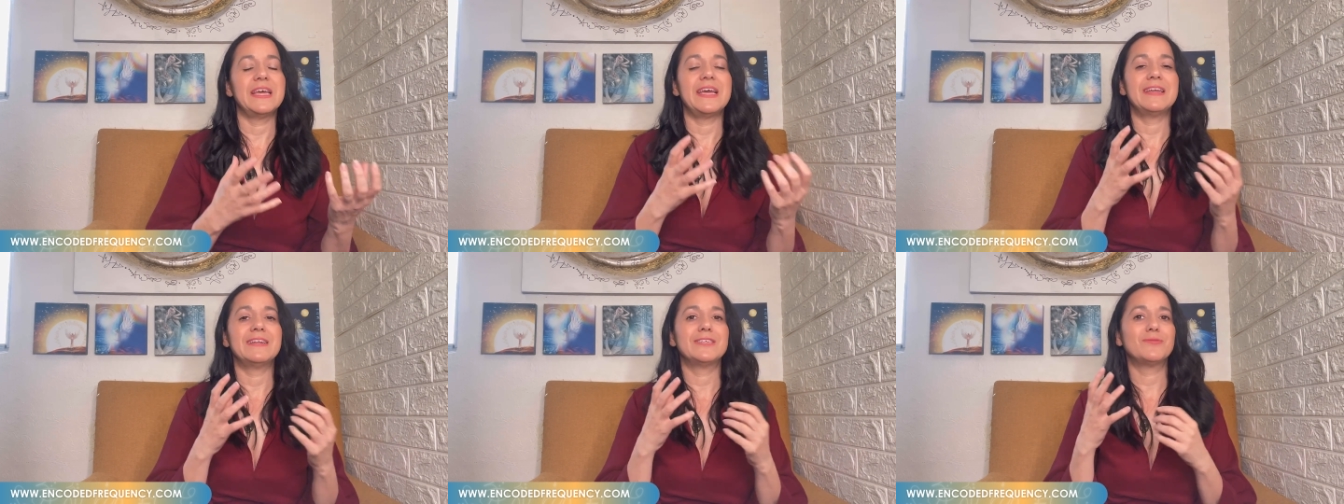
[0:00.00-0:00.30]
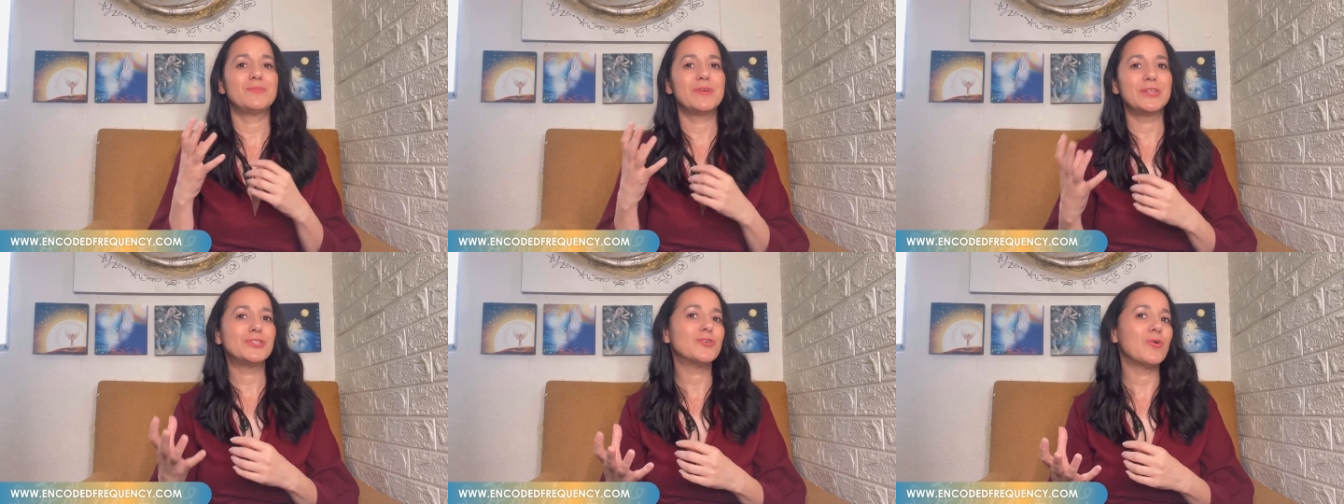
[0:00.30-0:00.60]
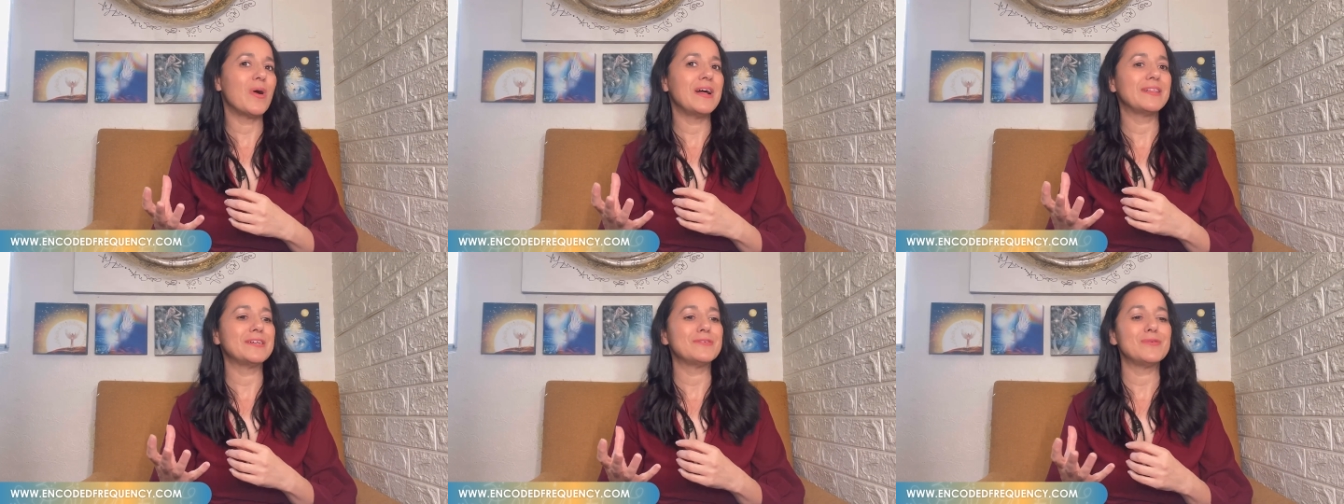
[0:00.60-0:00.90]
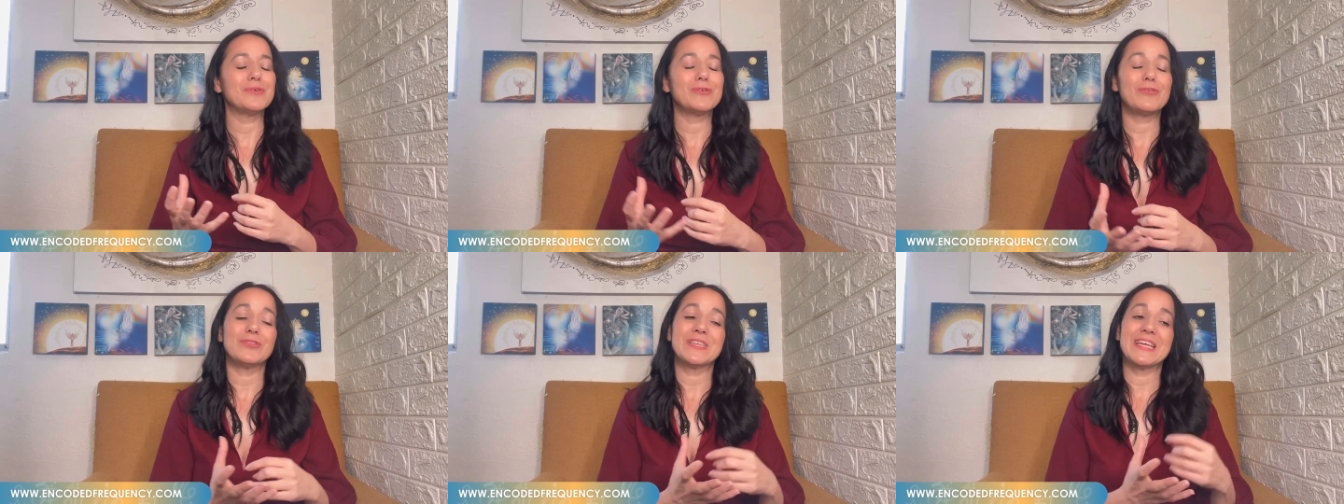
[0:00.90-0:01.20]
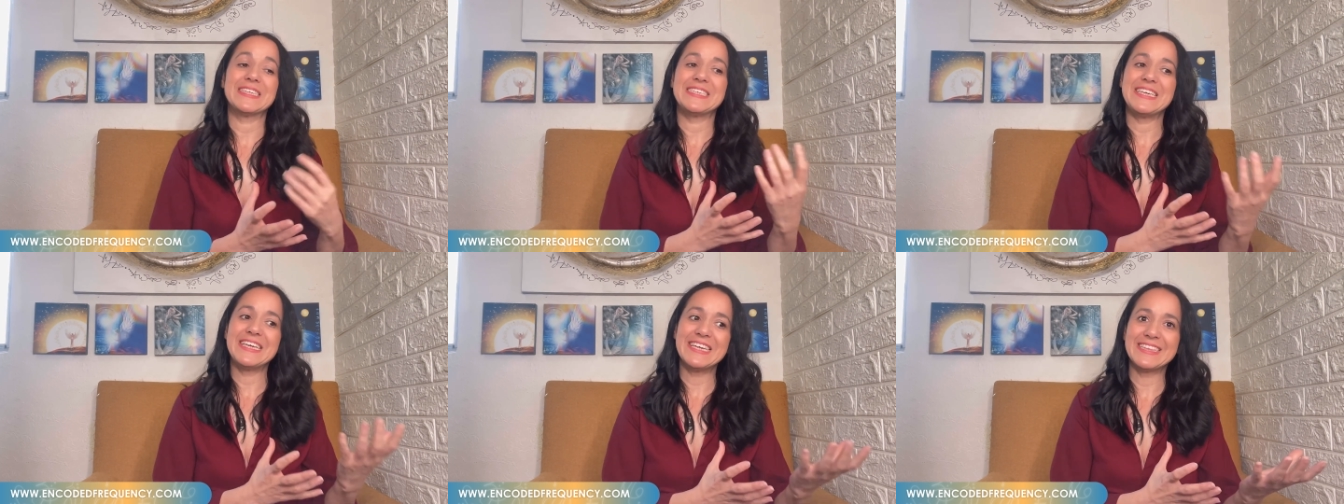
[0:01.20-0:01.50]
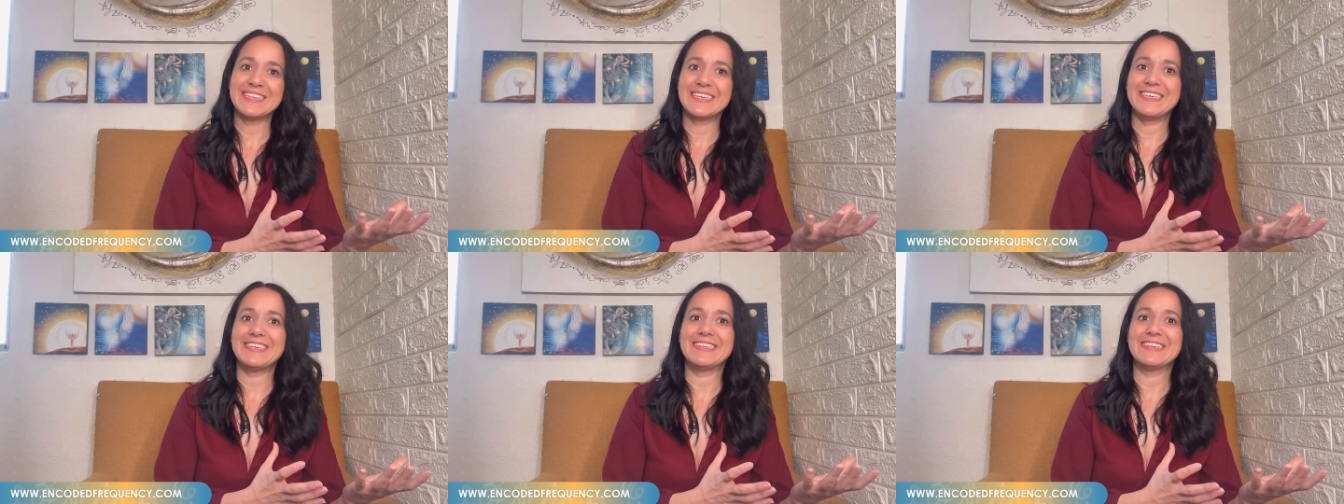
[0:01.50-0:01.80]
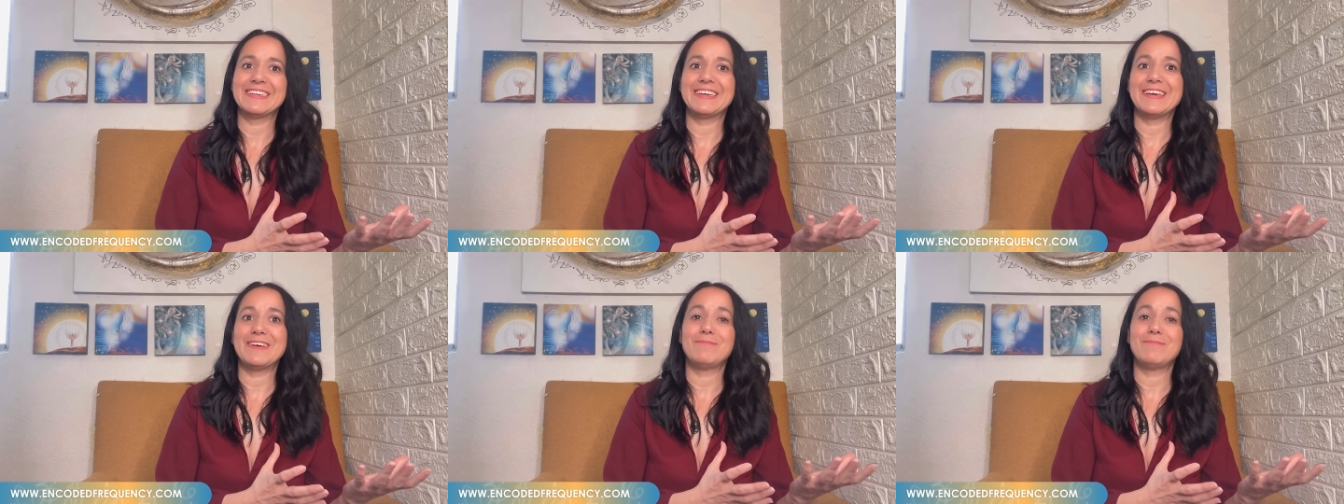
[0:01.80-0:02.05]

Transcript: in spirituality we call that healing.